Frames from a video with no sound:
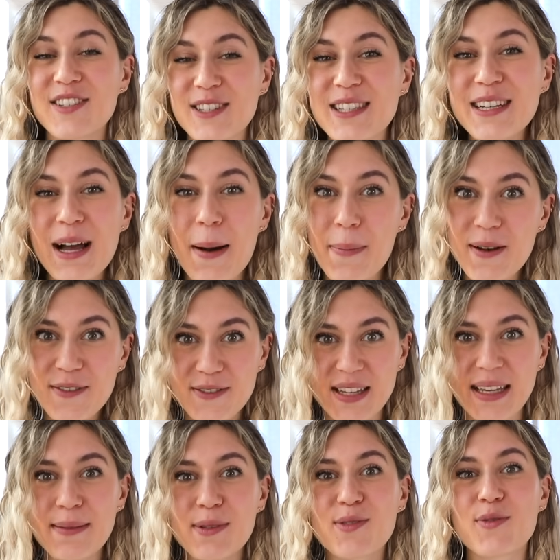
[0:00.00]
just a couple of
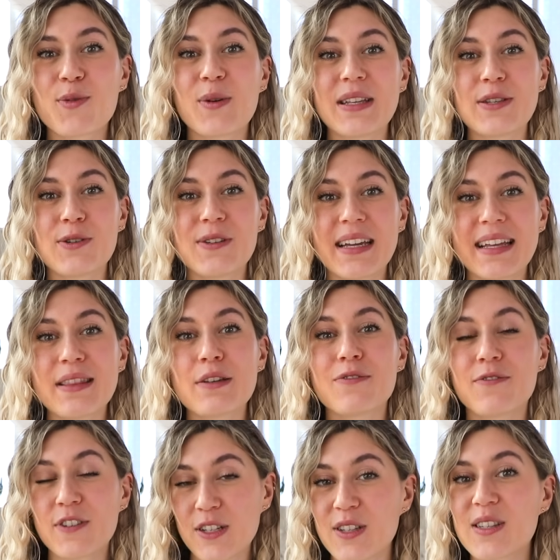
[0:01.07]
tips for when you're in the
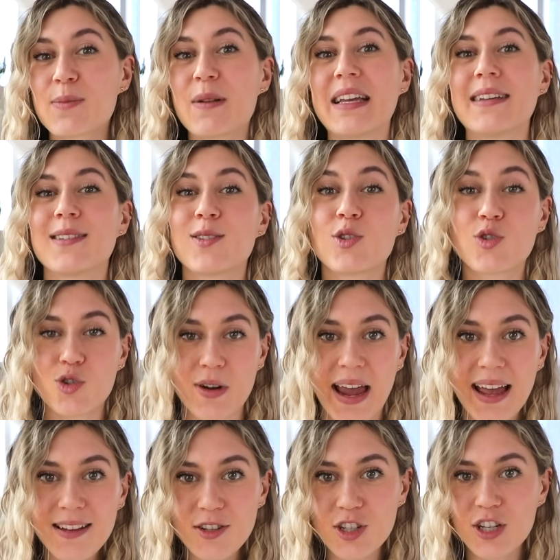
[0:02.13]
front split
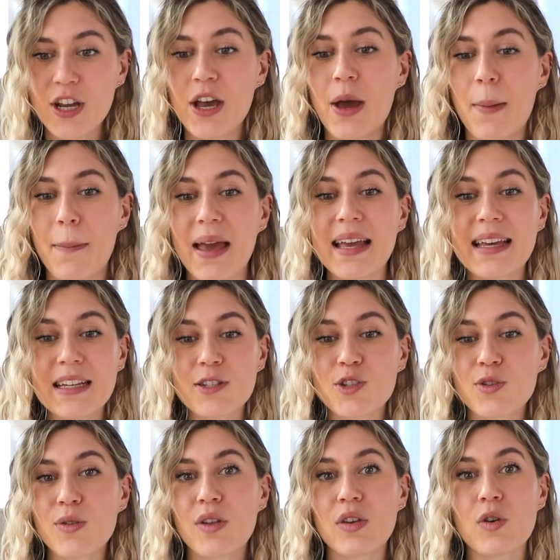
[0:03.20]
stretch, making
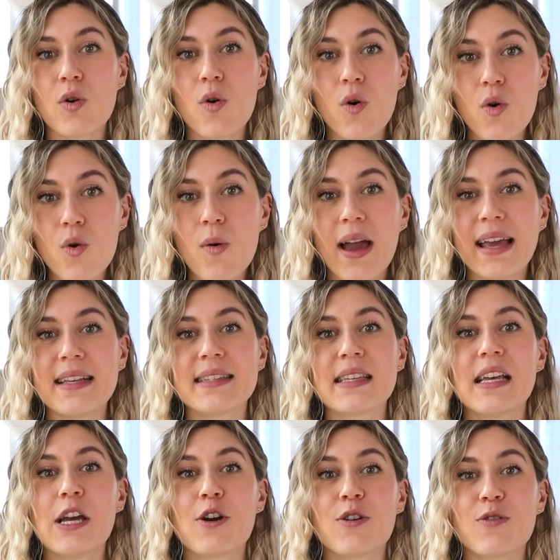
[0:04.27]
sure that you're always
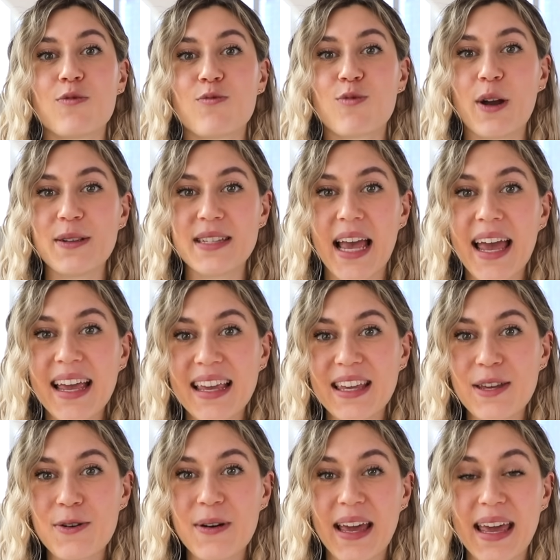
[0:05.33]
rotating
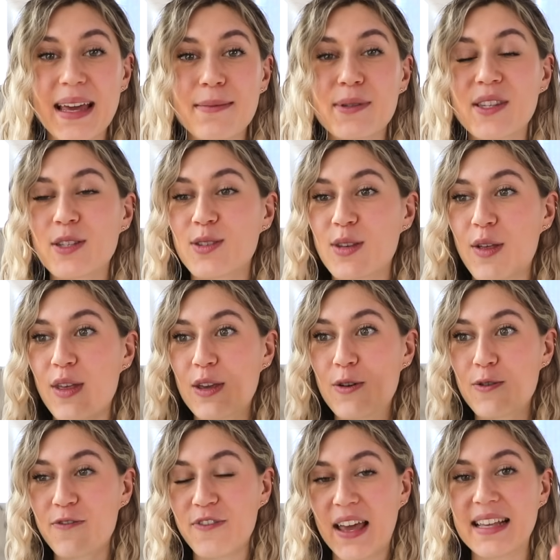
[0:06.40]
your hips so that
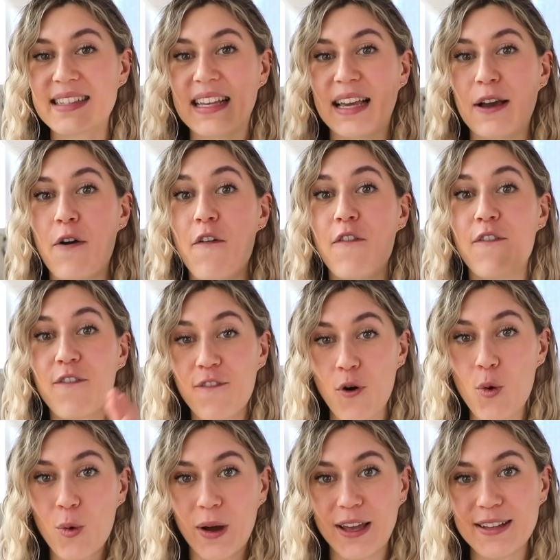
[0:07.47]
you're facing
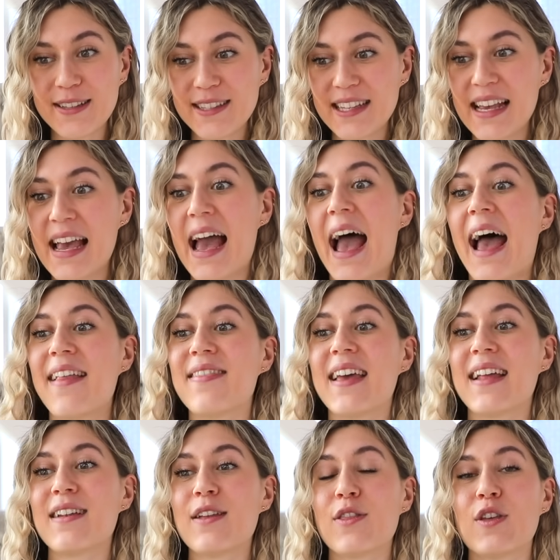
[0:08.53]
forwards, and
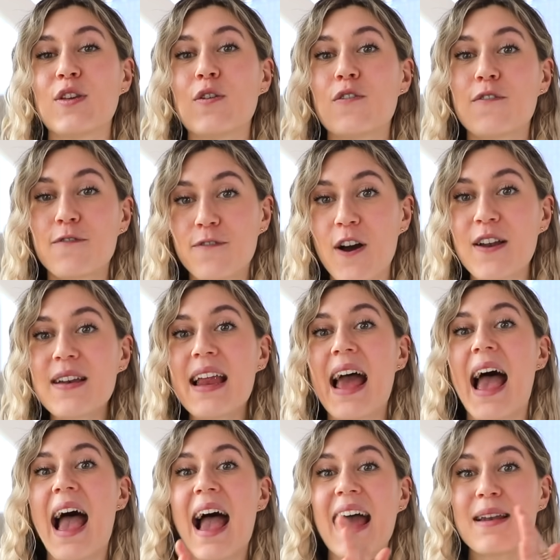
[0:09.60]
then that your front
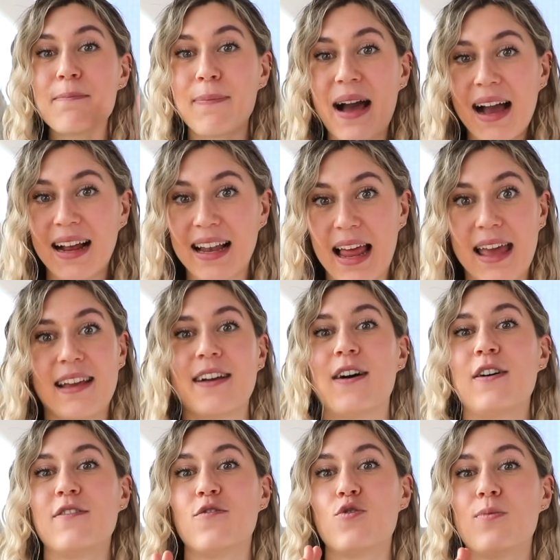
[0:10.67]
and back leg
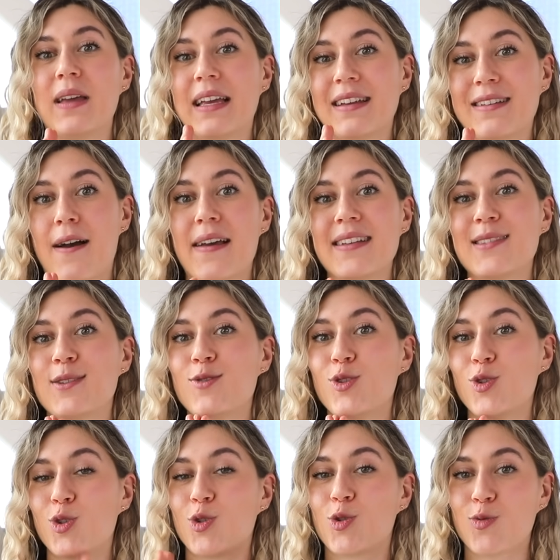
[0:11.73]
are forming a nice
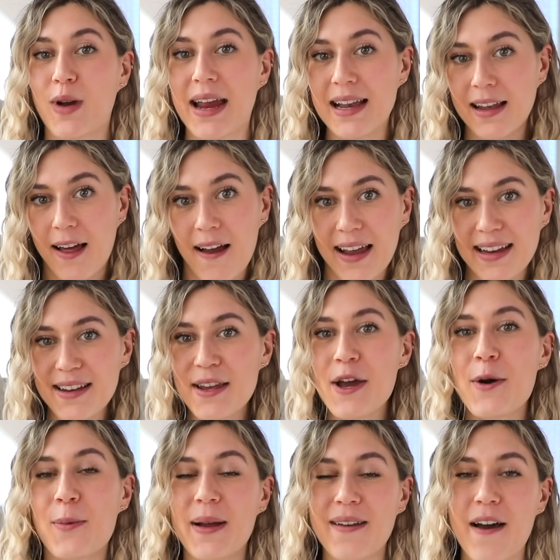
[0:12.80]
straight line.
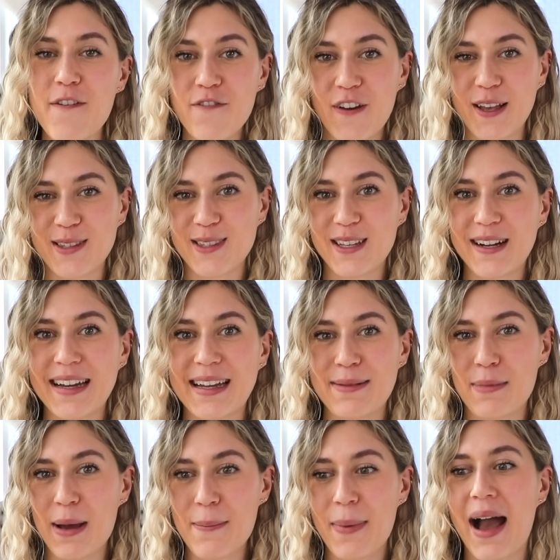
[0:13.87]
When I first started,
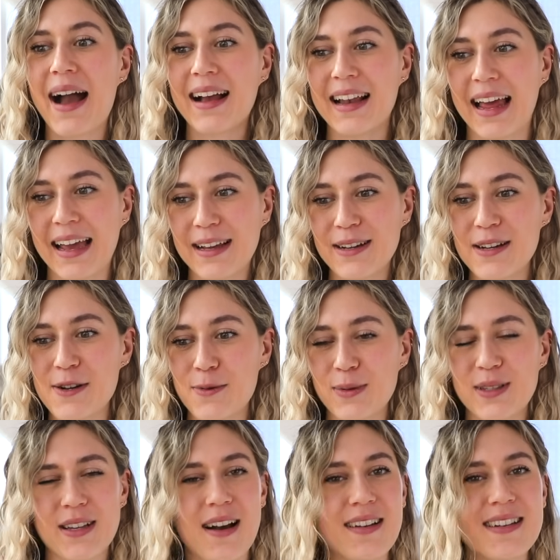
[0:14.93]
my back leg
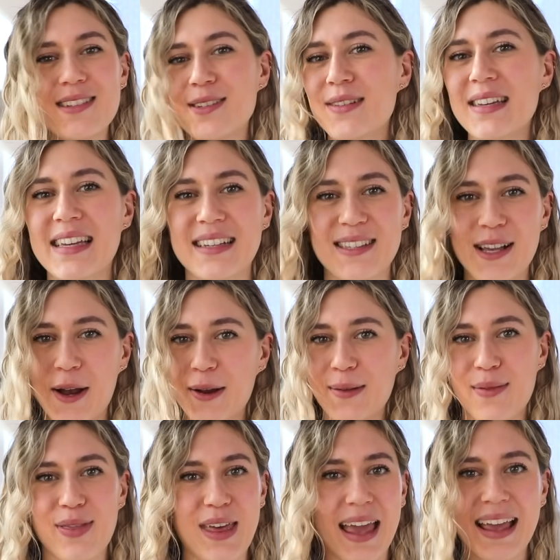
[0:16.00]
was kind of doing its own
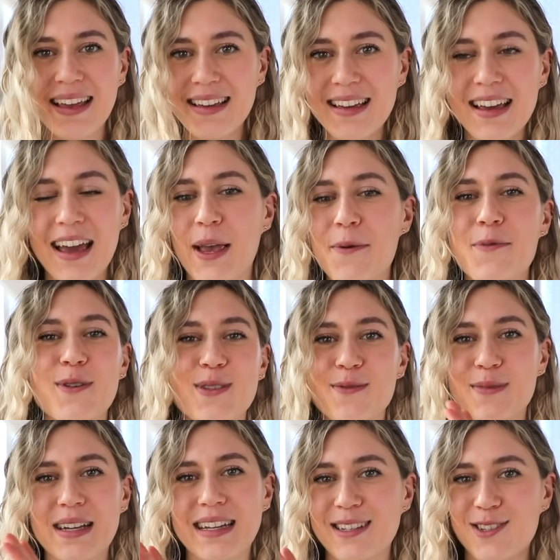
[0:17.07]
thing, so it wasn't
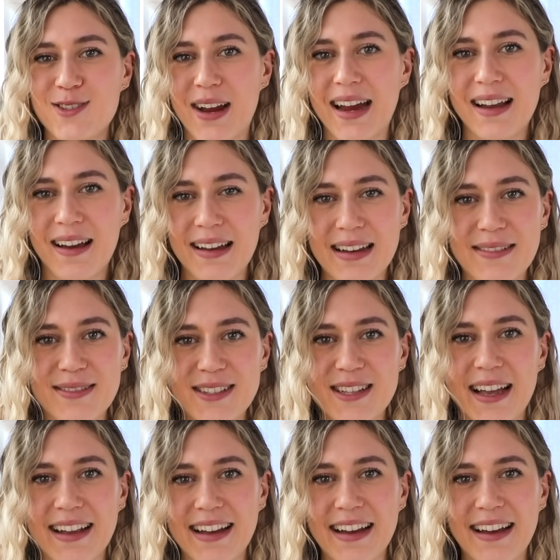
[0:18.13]
really a straight line, it was
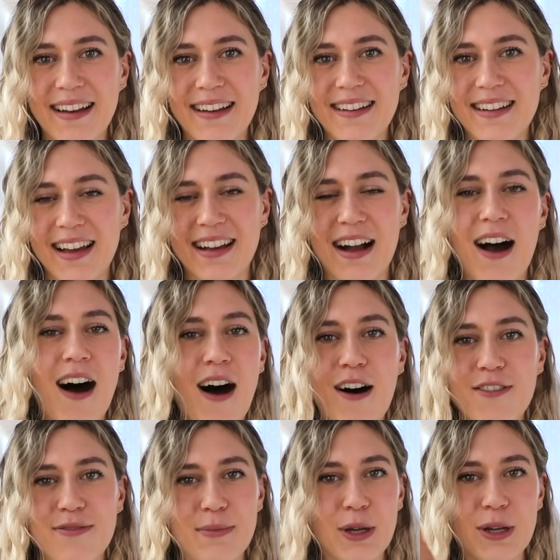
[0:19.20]
like a
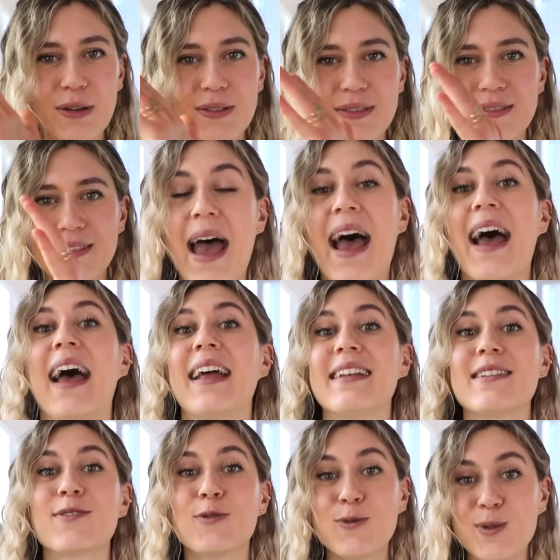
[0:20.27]
half moon.
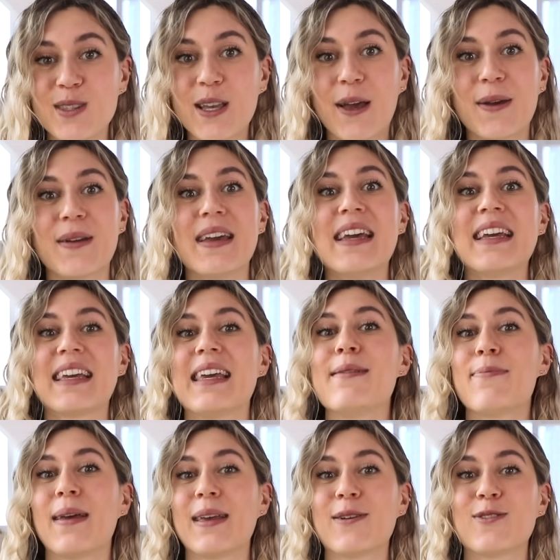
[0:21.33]
And also
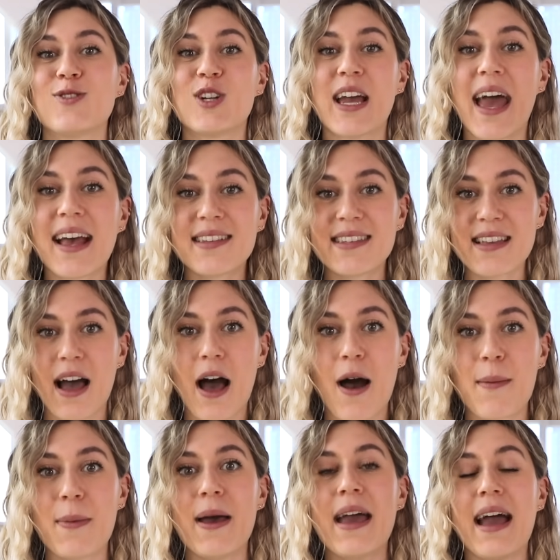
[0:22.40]
keeping your chest
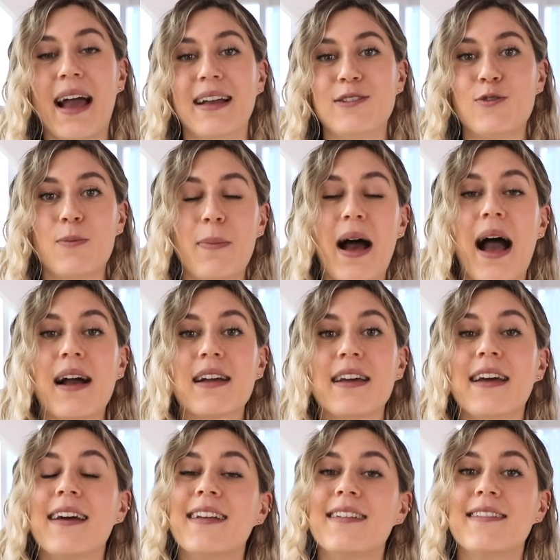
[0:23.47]
up and your back
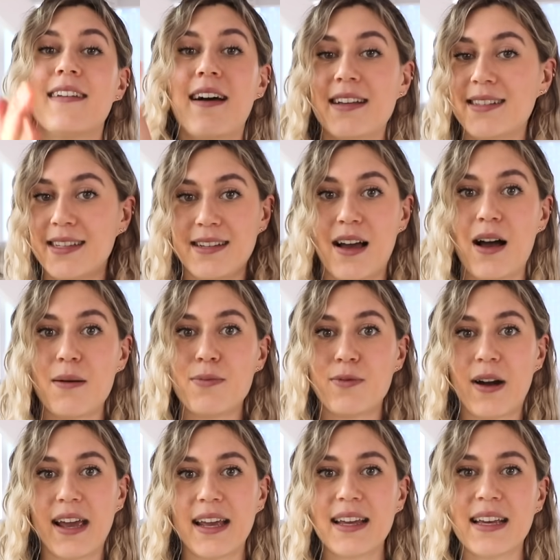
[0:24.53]
nice and
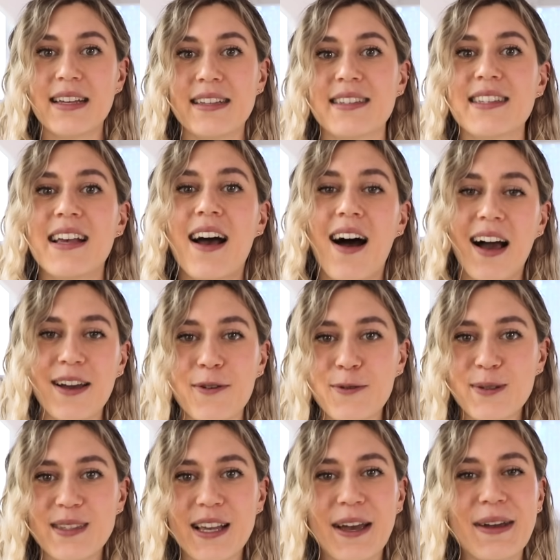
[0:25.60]
upright, because I
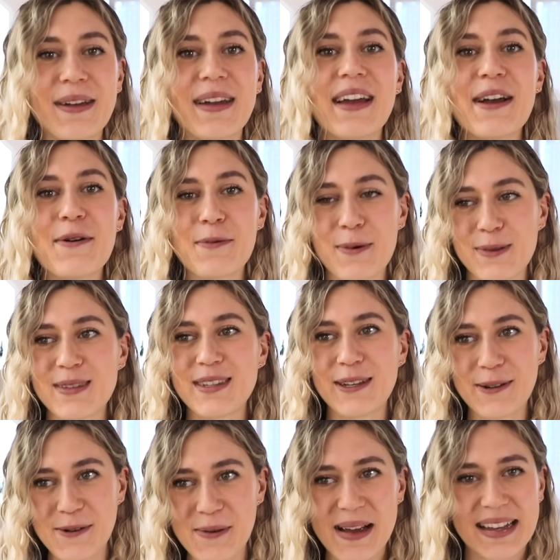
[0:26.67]
also want to
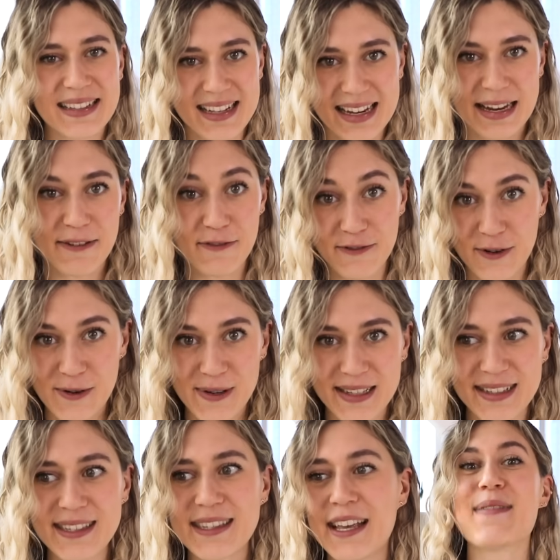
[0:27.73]
always lean
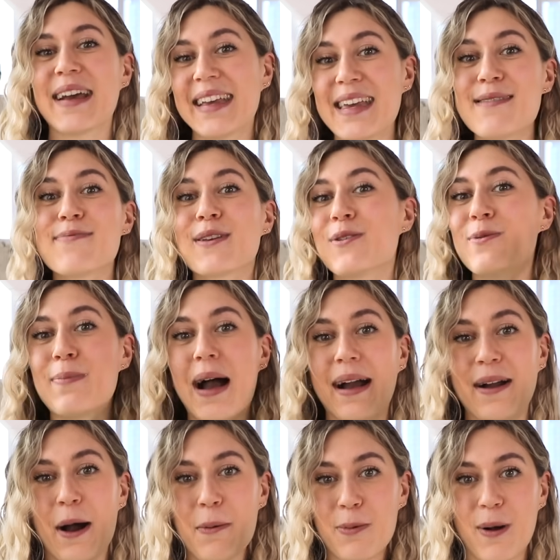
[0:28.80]
forwards. By keeping your
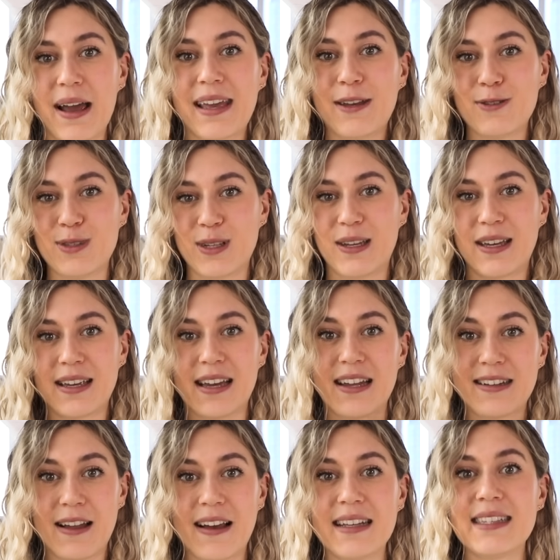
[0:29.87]
back upright, you're doing a
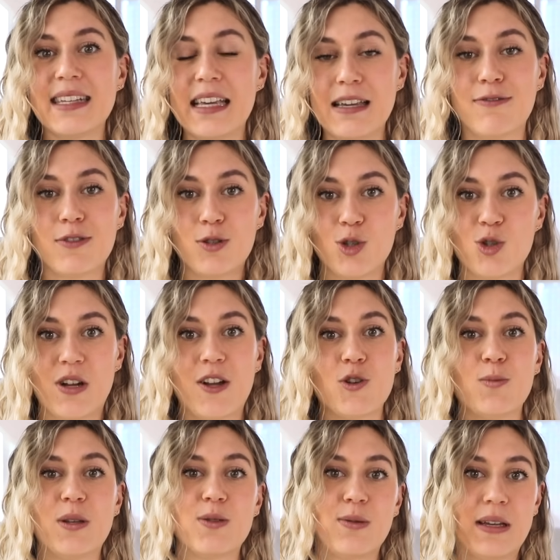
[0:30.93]
nice even stretch
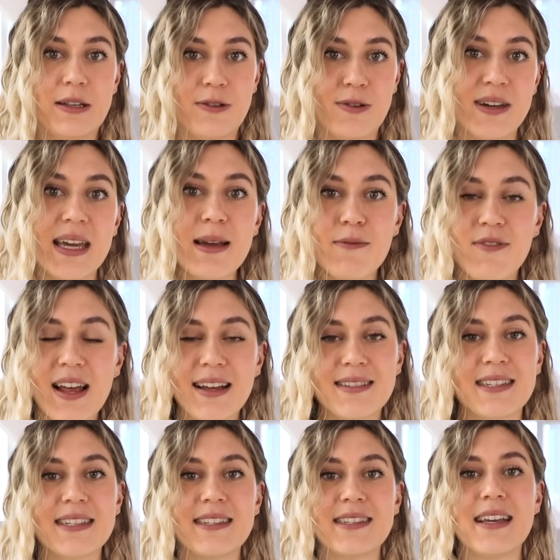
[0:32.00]
between your hip
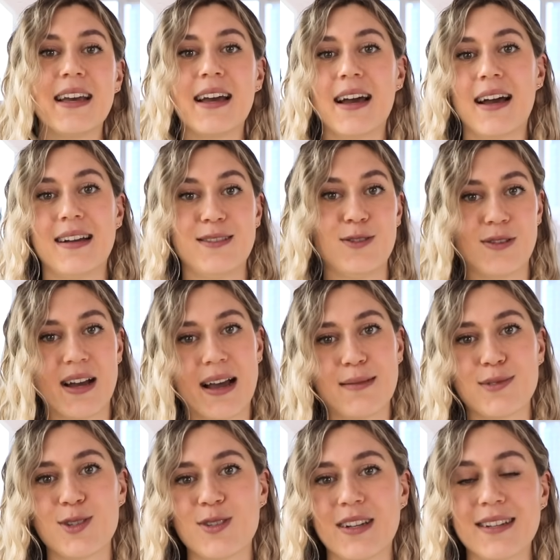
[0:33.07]
flexors and your
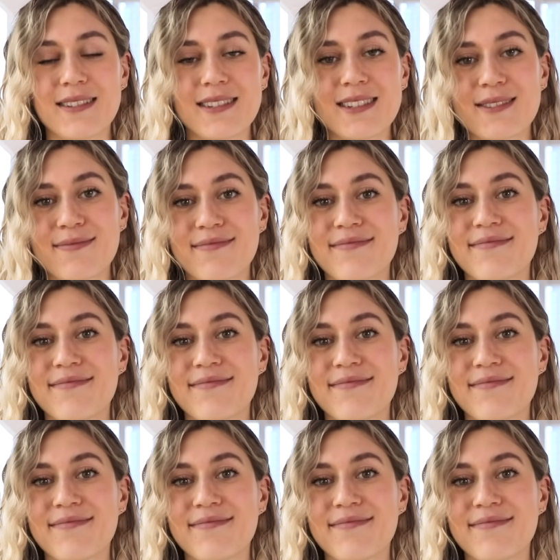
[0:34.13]
hamstrings.